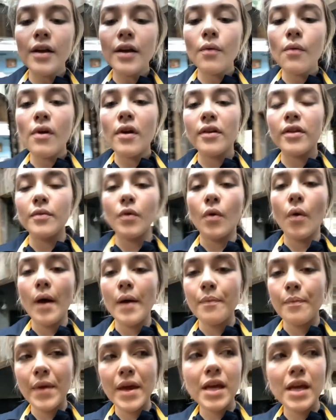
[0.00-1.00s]
of wanted them
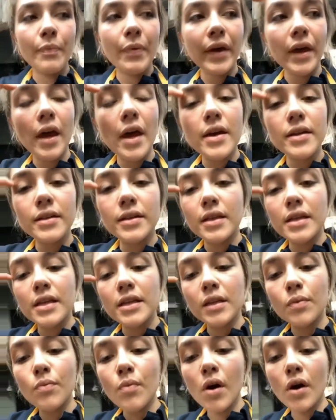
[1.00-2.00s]
quite big because the
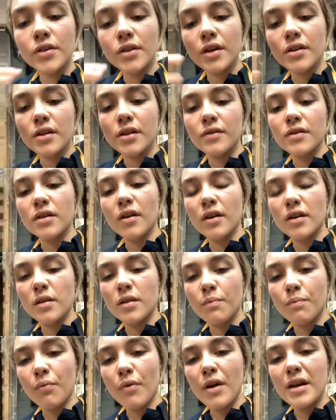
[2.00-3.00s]
tomatoes have started to
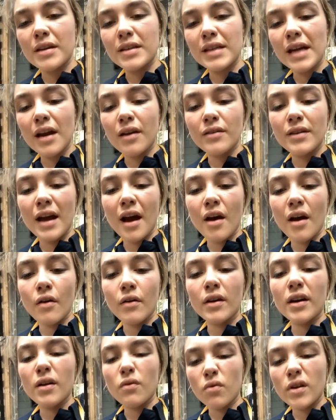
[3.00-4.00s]
break down now,
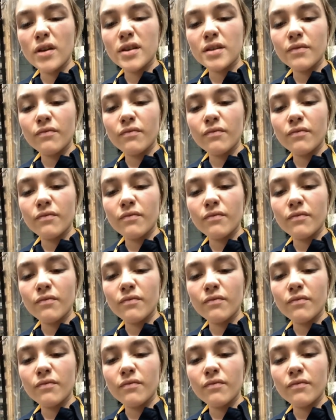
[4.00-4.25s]
and I wanted some